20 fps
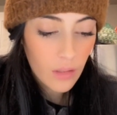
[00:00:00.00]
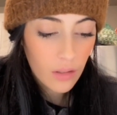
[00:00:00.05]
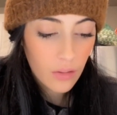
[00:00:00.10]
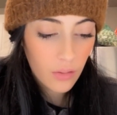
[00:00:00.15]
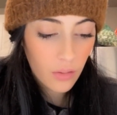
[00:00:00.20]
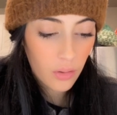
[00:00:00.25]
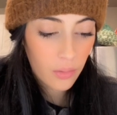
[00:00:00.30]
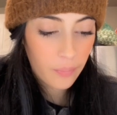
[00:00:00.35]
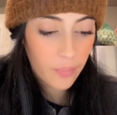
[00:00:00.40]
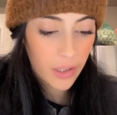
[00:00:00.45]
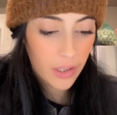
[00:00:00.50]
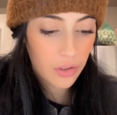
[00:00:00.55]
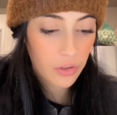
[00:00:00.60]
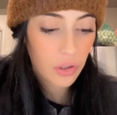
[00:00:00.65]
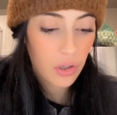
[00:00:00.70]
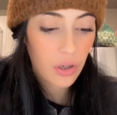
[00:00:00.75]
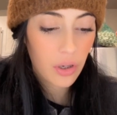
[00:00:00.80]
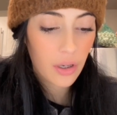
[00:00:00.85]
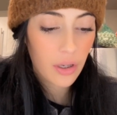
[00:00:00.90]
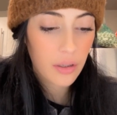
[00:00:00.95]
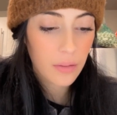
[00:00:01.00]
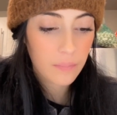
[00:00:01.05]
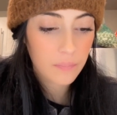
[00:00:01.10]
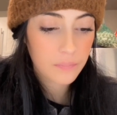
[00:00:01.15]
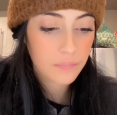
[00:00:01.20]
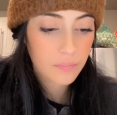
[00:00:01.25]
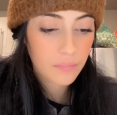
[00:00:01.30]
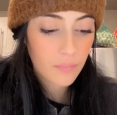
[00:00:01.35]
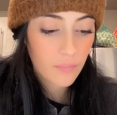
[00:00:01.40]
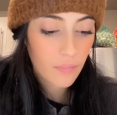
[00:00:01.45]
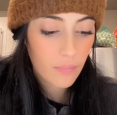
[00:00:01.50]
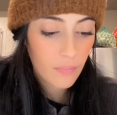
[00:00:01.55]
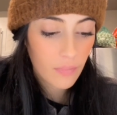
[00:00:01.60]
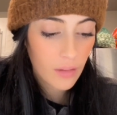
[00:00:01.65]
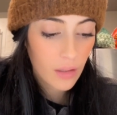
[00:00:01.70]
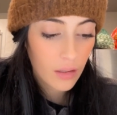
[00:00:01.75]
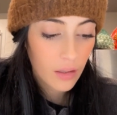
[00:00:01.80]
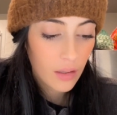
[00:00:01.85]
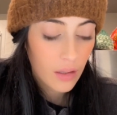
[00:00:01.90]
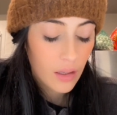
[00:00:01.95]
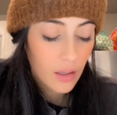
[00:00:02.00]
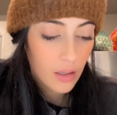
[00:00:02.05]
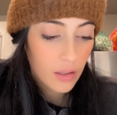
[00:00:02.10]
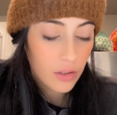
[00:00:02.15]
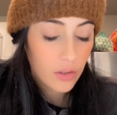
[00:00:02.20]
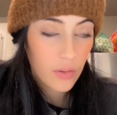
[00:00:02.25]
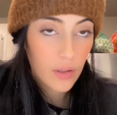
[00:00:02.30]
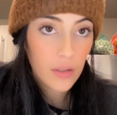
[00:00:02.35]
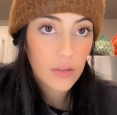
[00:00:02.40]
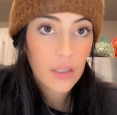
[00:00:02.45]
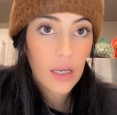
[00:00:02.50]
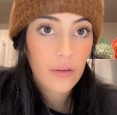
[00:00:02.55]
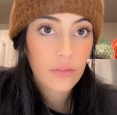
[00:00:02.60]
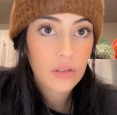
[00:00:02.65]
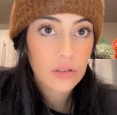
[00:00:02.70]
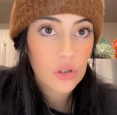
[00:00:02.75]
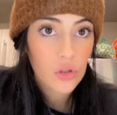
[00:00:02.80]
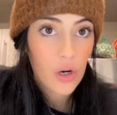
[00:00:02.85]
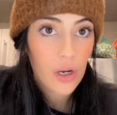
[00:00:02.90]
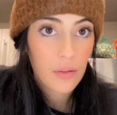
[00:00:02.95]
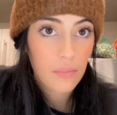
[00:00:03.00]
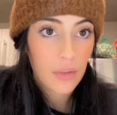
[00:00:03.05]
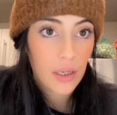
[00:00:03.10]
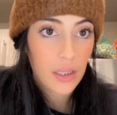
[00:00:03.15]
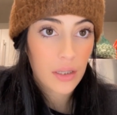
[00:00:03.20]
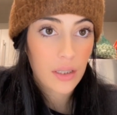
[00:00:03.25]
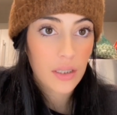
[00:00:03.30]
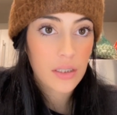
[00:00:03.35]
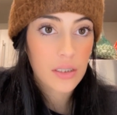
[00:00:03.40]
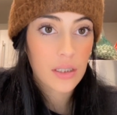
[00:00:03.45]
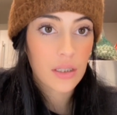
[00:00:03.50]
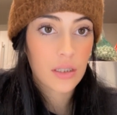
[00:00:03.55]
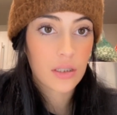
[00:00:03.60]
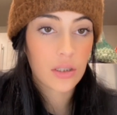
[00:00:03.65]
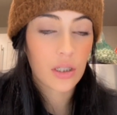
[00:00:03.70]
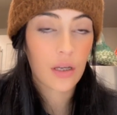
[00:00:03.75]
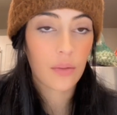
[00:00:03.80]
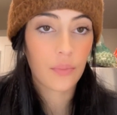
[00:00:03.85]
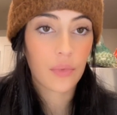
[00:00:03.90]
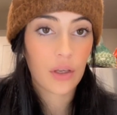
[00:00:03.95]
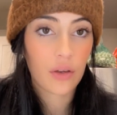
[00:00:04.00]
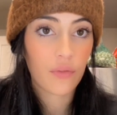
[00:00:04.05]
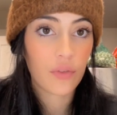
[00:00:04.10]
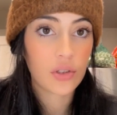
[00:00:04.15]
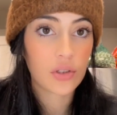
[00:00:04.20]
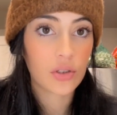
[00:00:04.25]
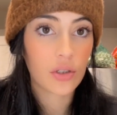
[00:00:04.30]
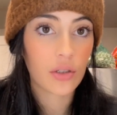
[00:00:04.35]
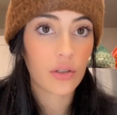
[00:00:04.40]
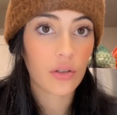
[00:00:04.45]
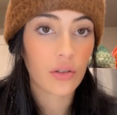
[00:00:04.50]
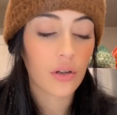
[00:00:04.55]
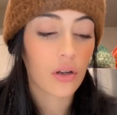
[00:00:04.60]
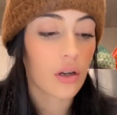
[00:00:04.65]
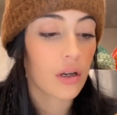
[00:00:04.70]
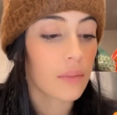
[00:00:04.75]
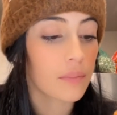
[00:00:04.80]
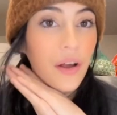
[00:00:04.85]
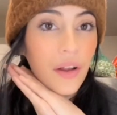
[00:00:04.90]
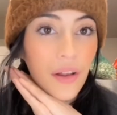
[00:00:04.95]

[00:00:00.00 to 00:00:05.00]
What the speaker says: Oh my god. You guys have to try and make this and then tell me if it's good or not.